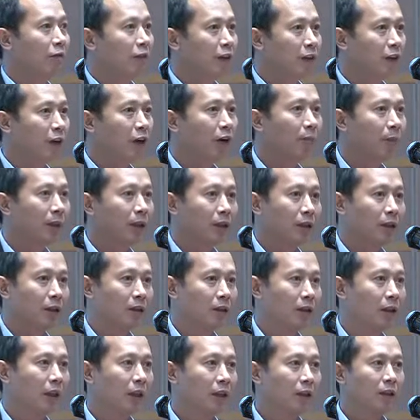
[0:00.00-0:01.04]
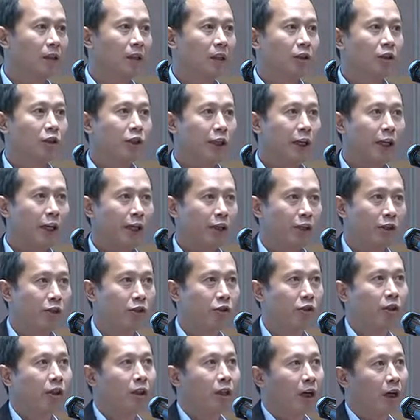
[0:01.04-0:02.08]
phenomenon that
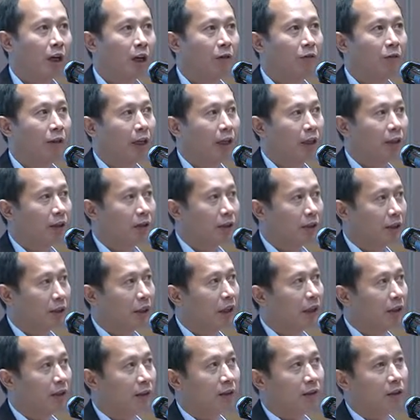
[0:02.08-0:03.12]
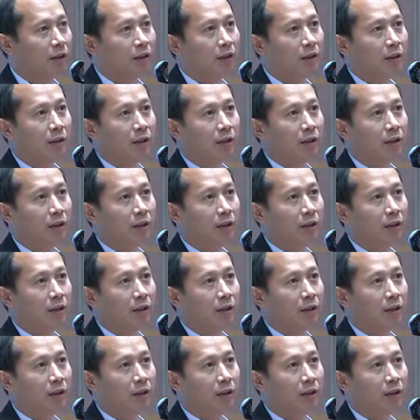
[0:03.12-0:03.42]
change how we understand